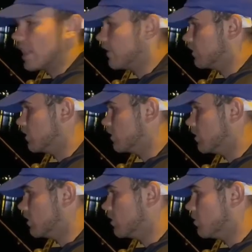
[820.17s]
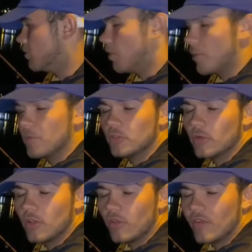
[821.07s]
As a, you know, we'll probably be
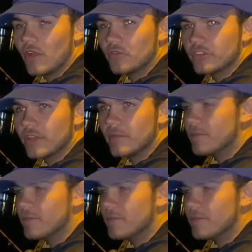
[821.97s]
doing a lot of that over summer.